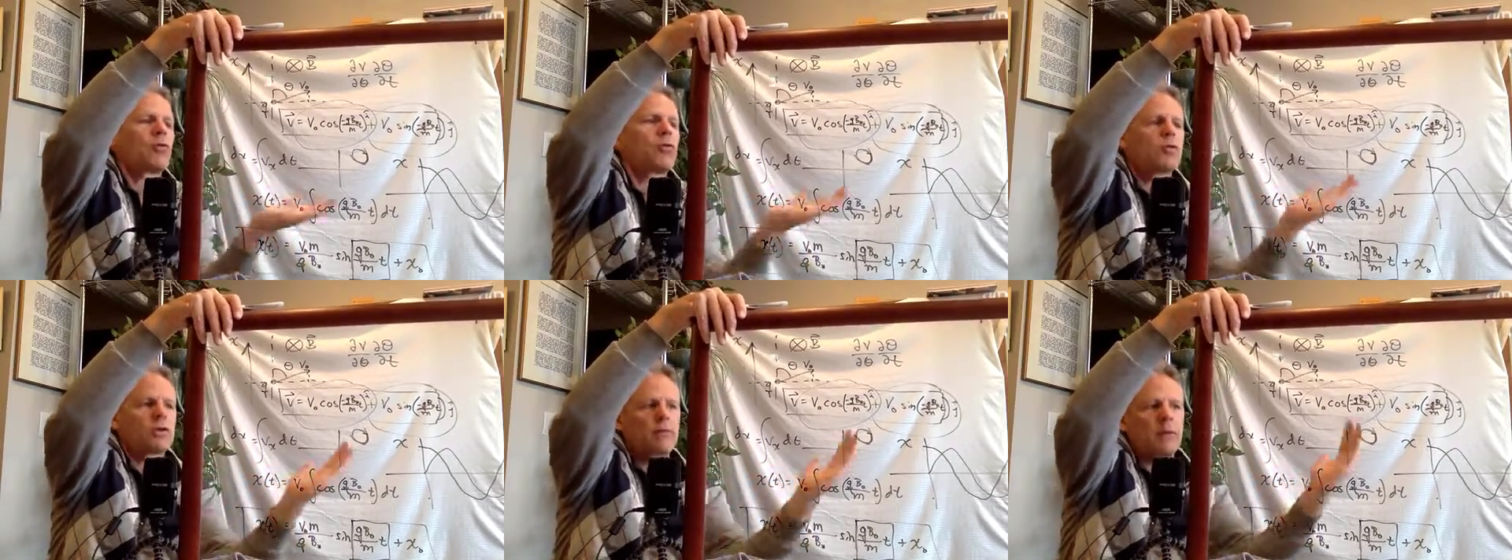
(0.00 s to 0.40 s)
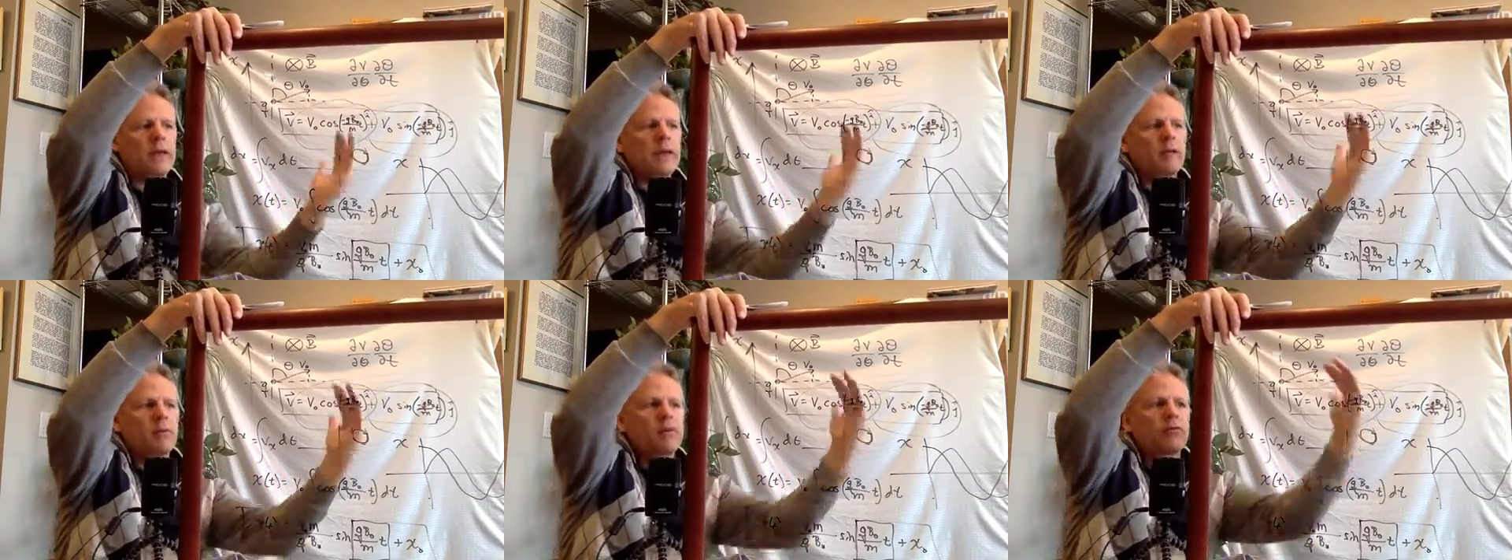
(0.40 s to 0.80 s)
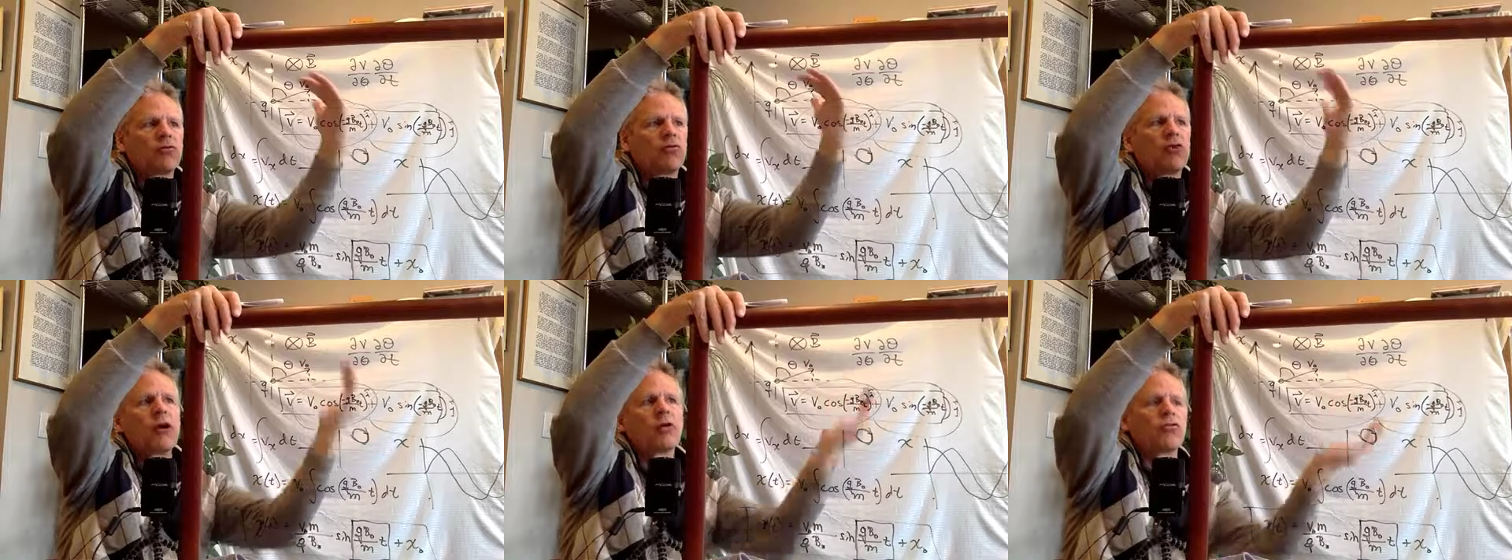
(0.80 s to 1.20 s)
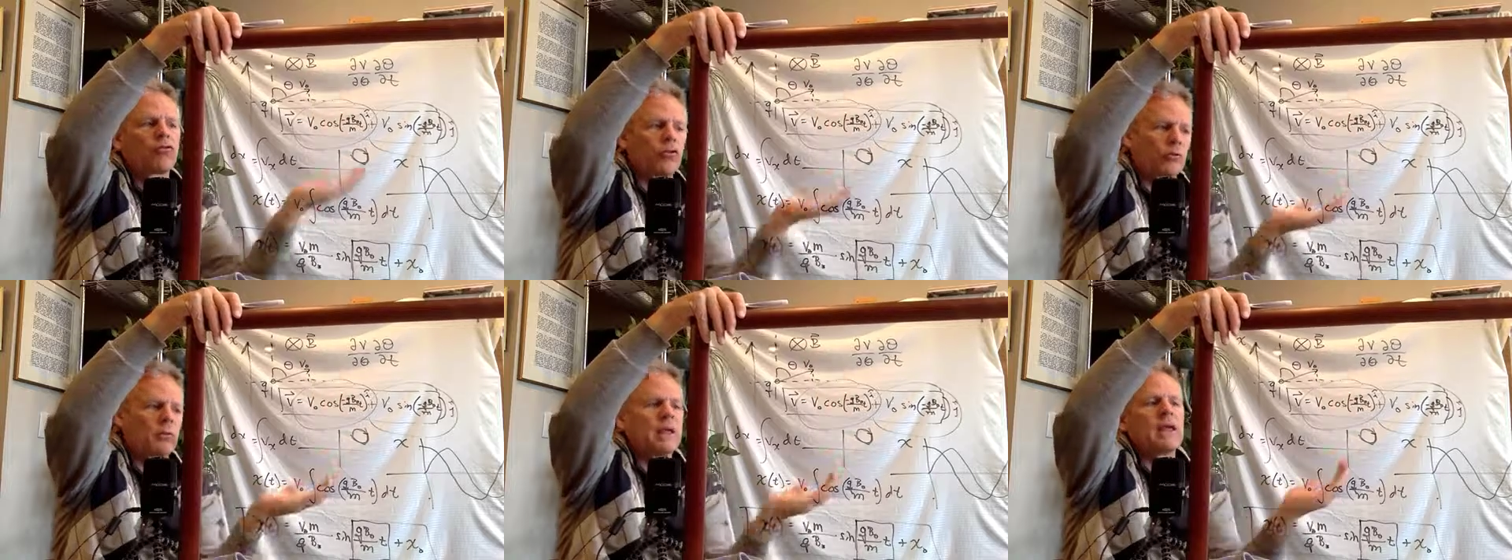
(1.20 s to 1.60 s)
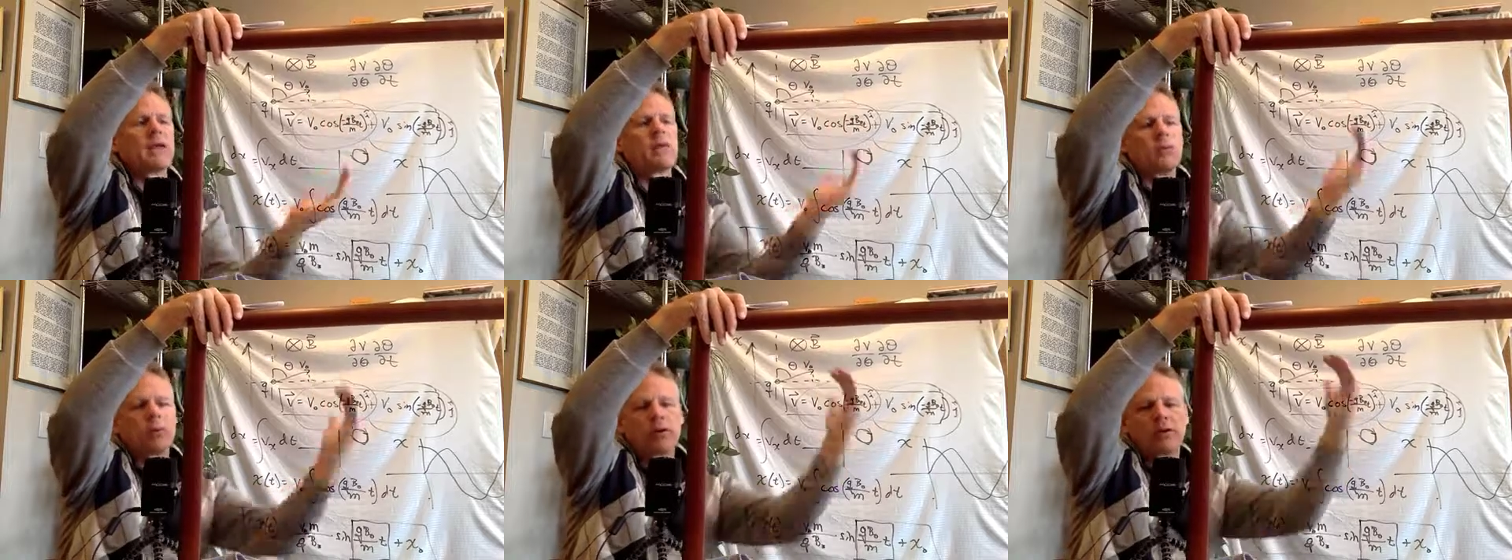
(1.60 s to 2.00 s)
or depending upon the charge, it could be
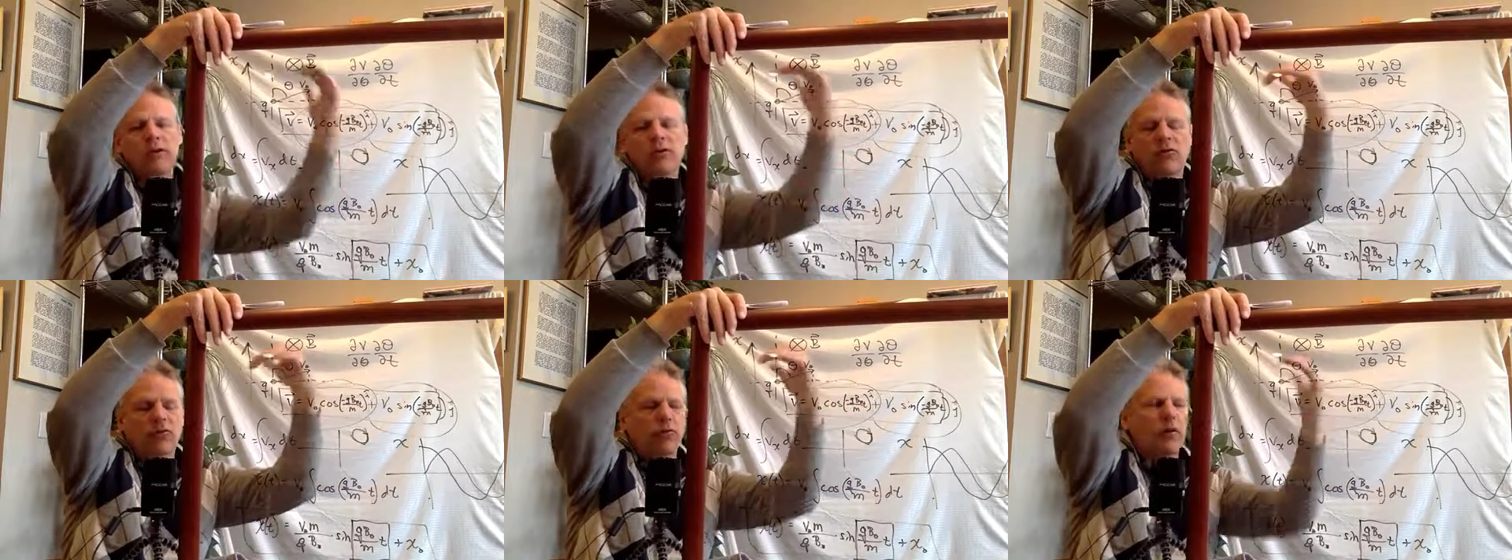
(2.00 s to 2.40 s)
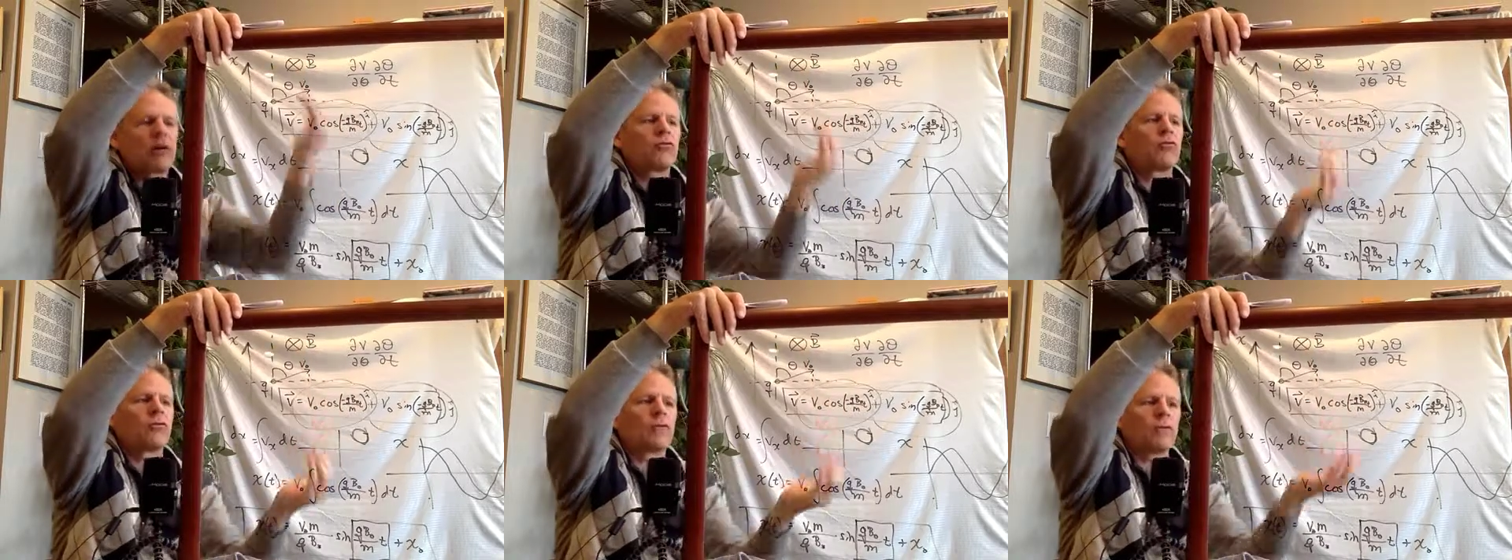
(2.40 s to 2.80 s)
inward in this direction.